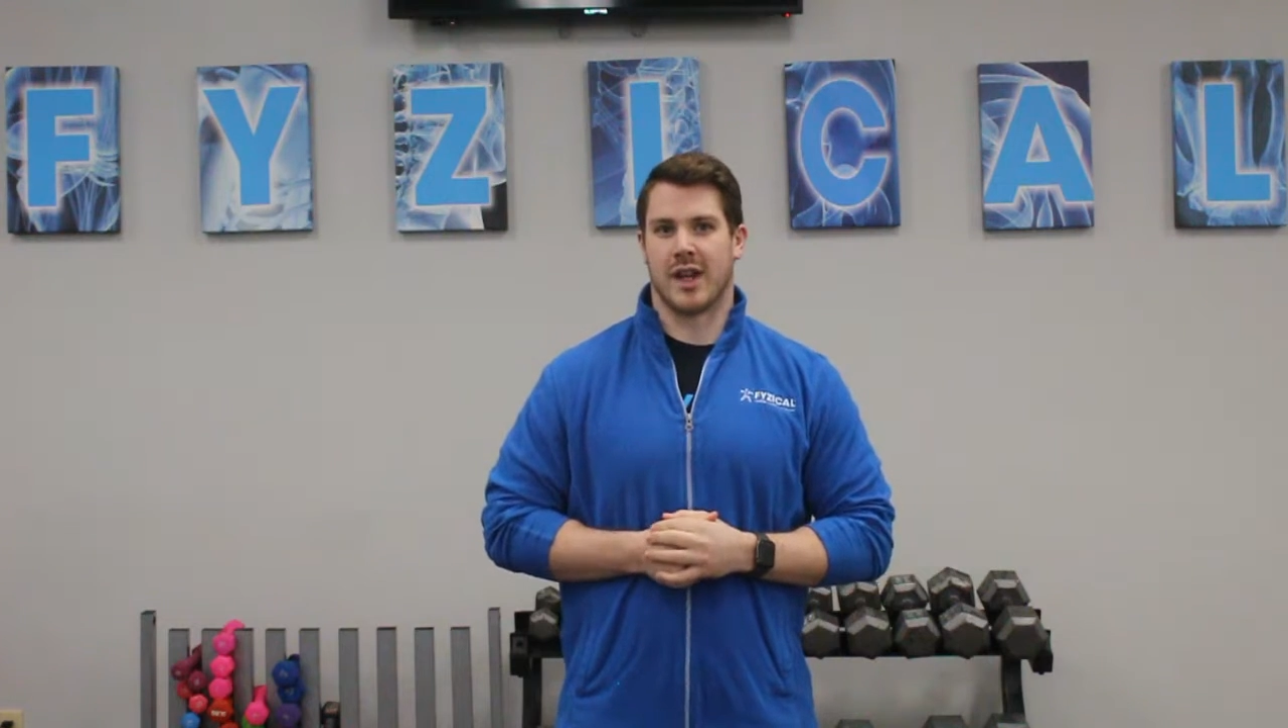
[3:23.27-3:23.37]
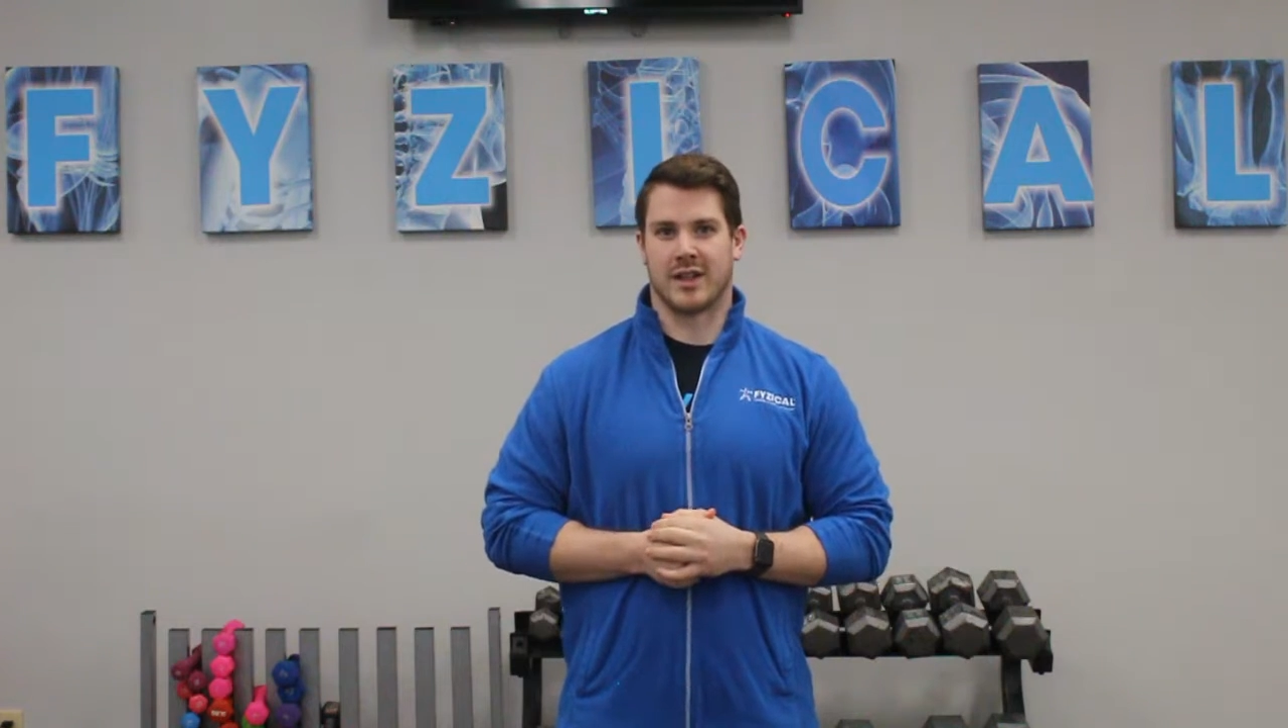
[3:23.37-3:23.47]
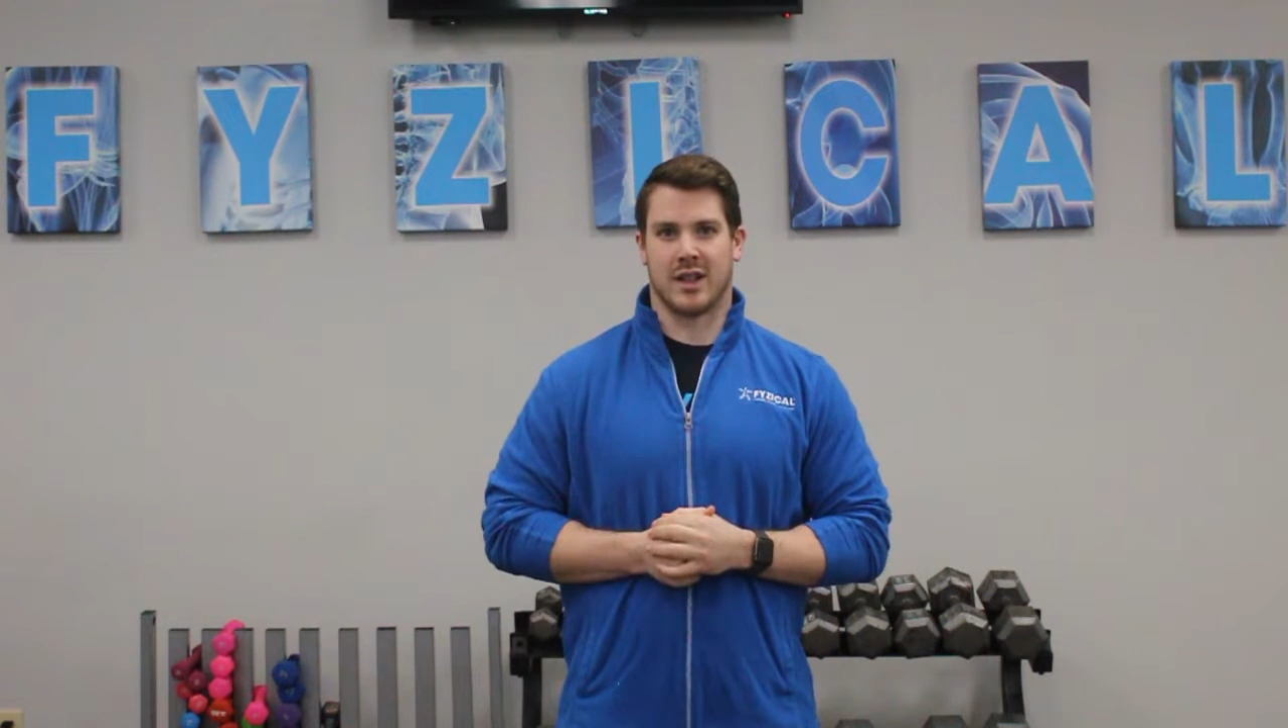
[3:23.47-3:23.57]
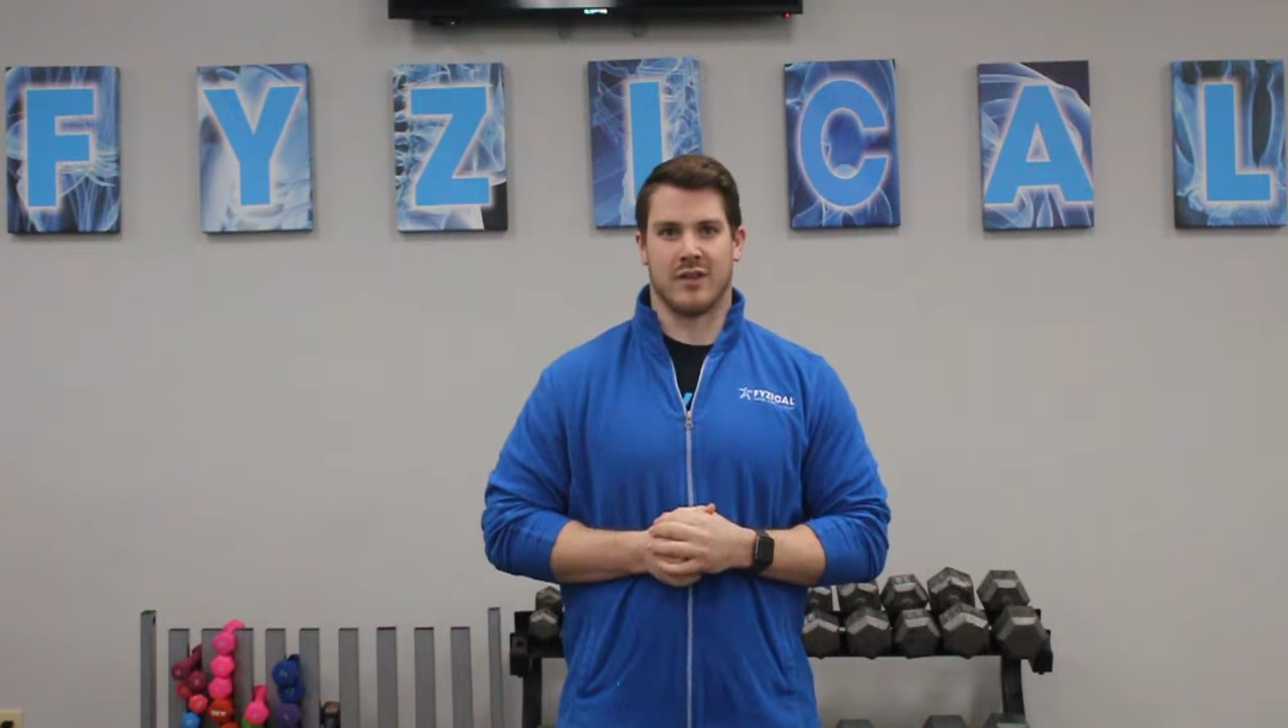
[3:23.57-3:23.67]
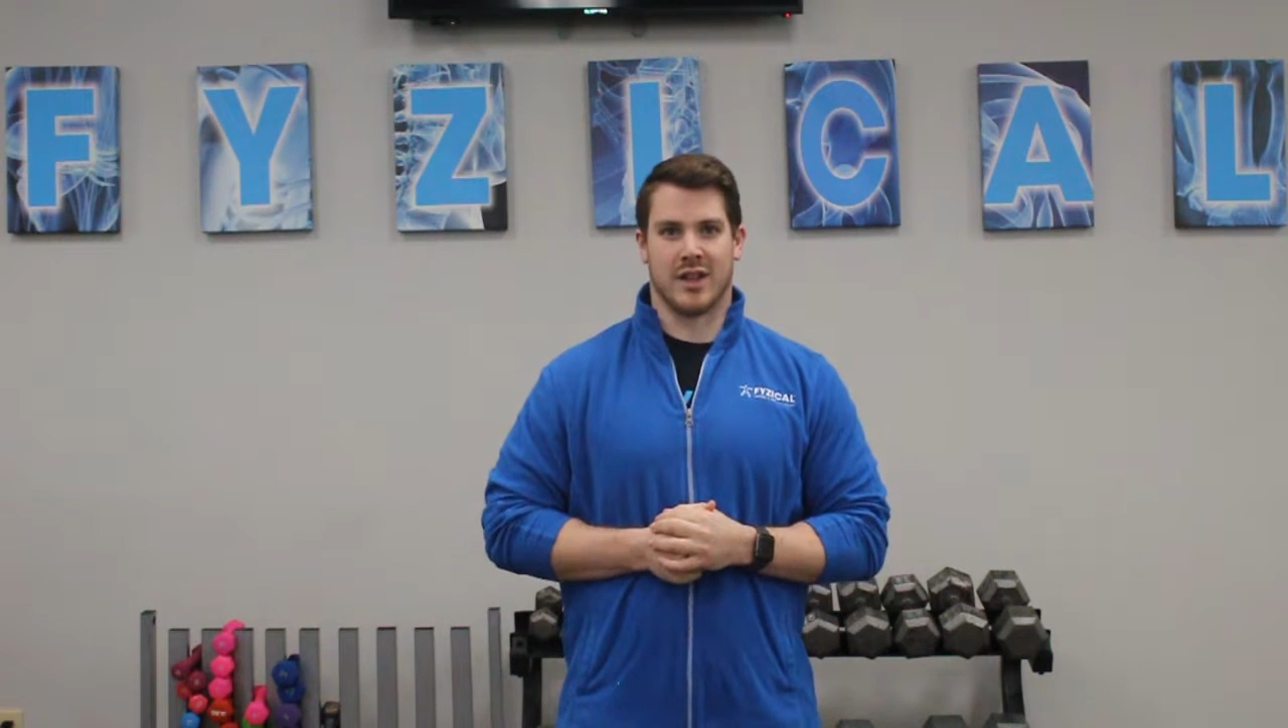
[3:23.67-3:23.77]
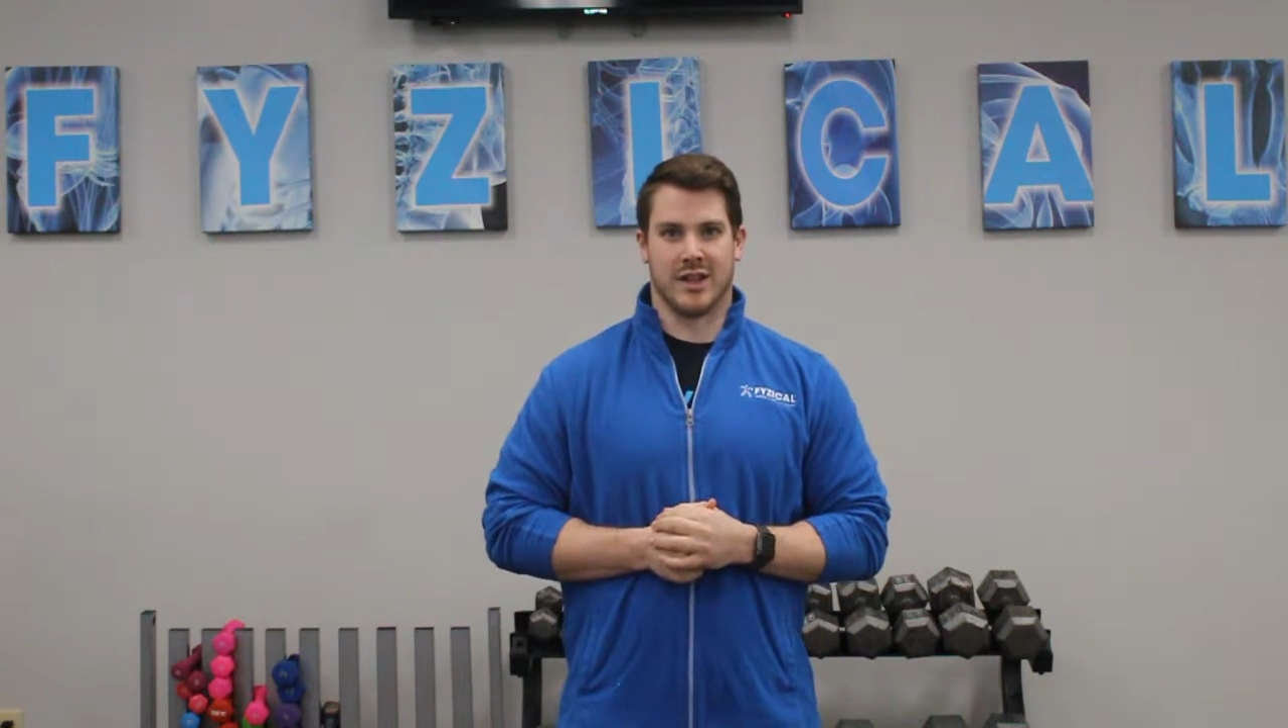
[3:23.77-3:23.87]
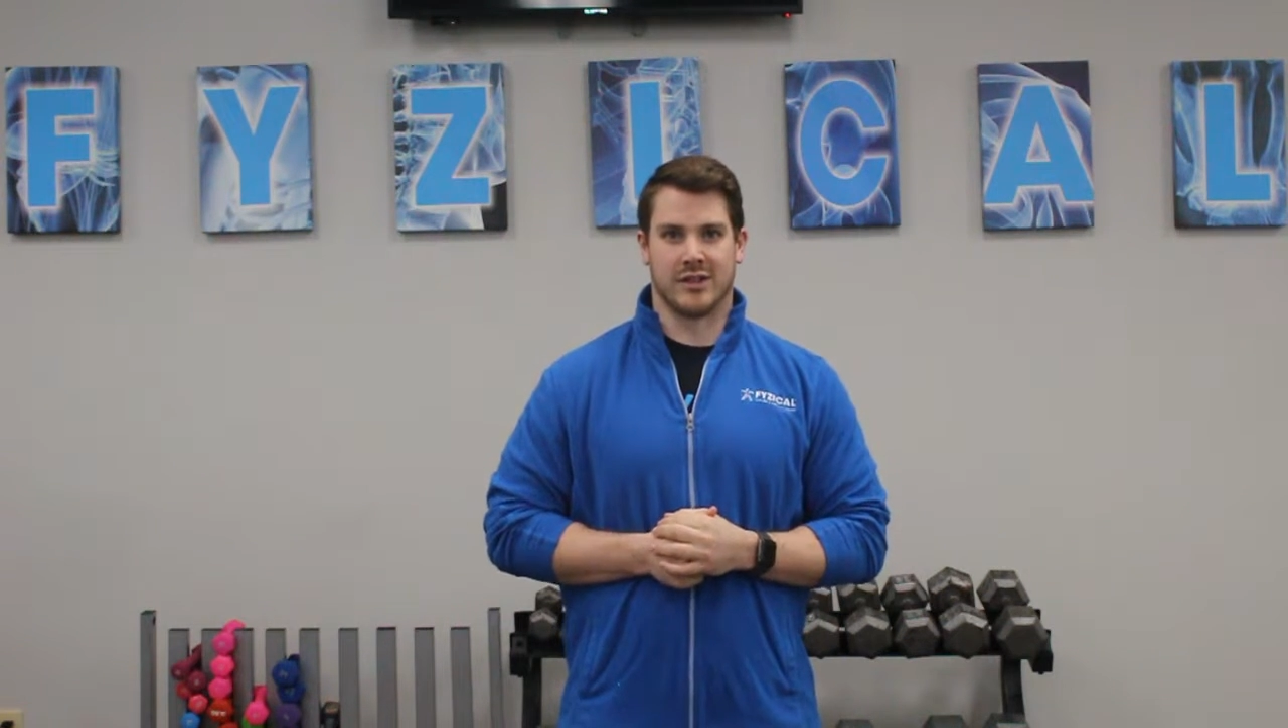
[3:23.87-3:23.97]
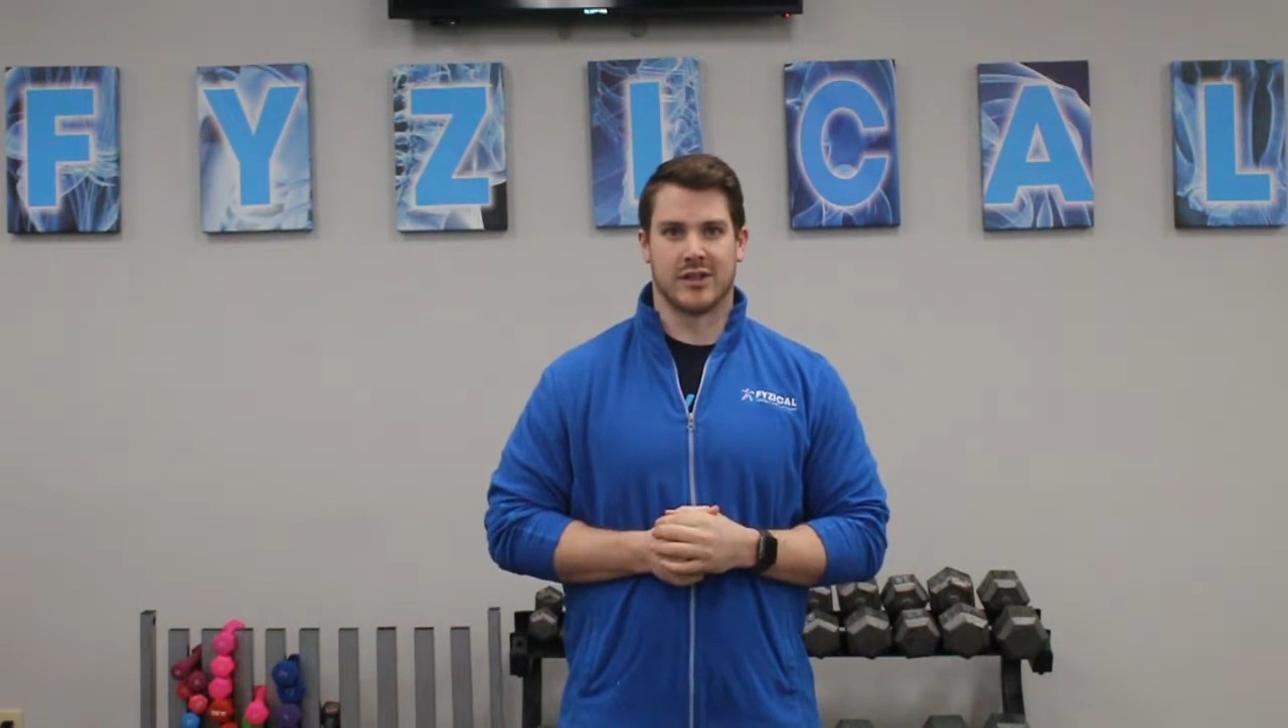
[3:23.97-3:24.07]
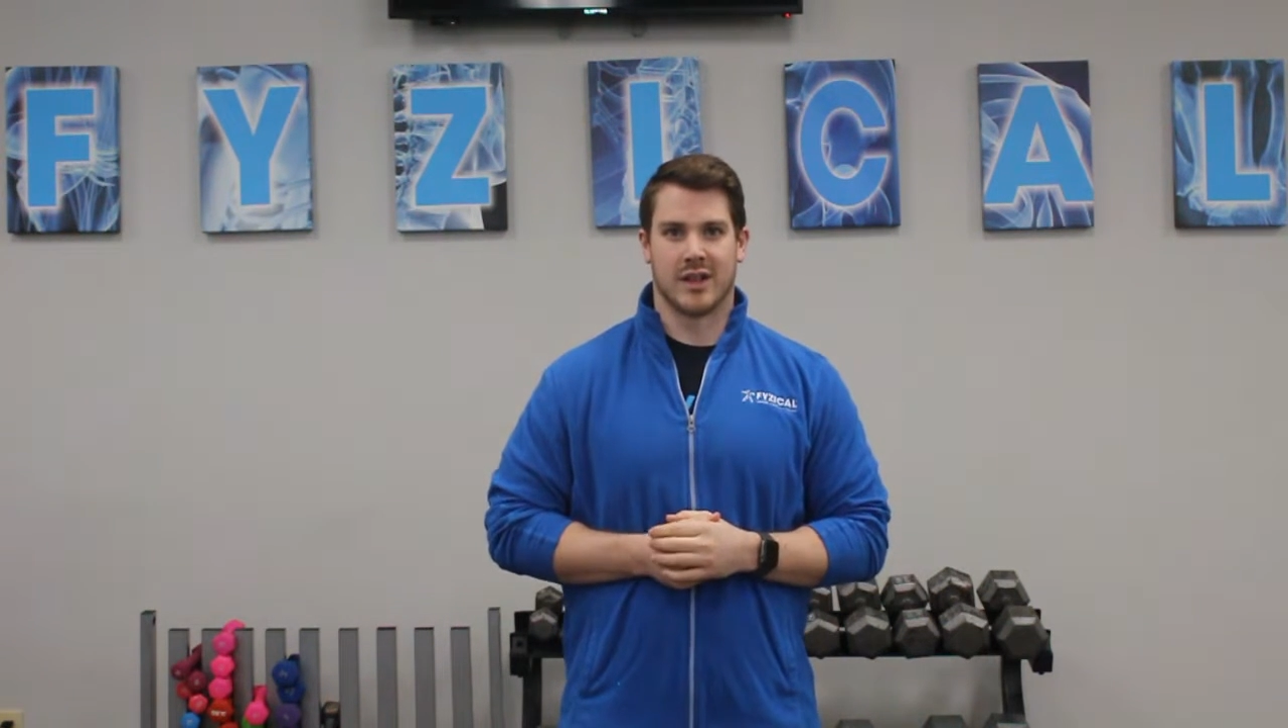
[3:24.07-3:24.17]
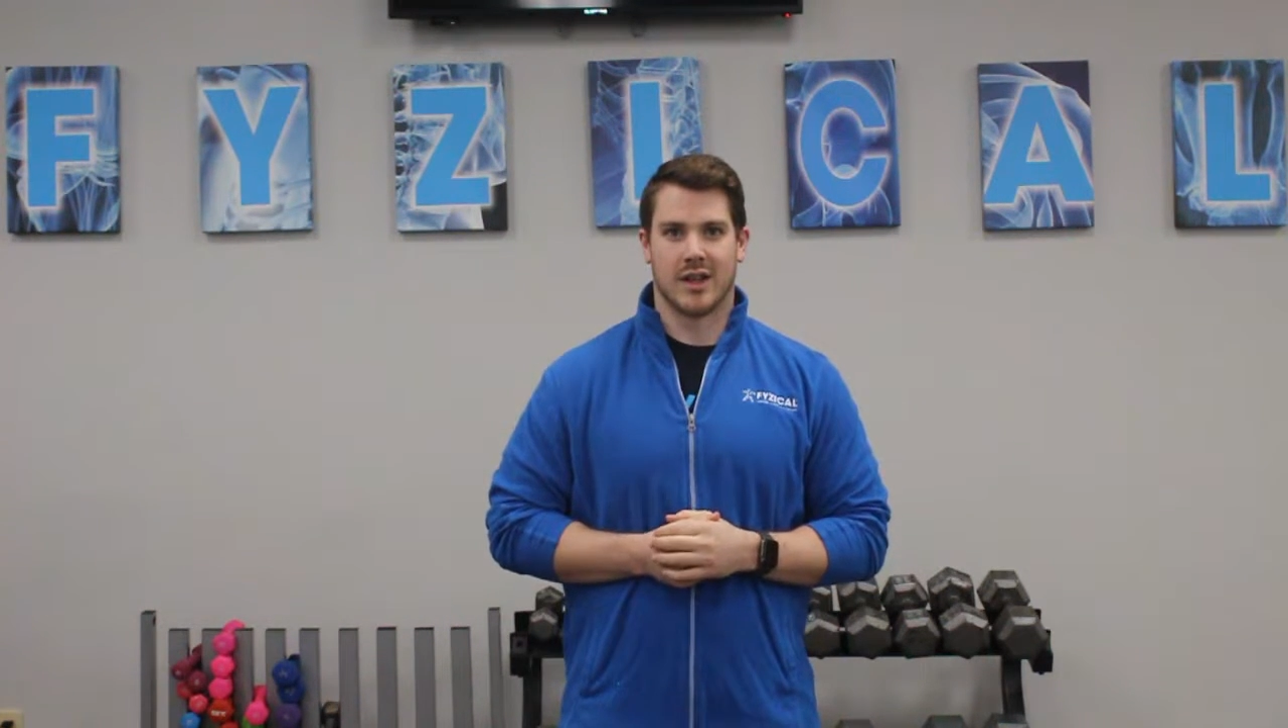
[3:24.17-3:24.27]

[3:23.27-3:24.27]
activities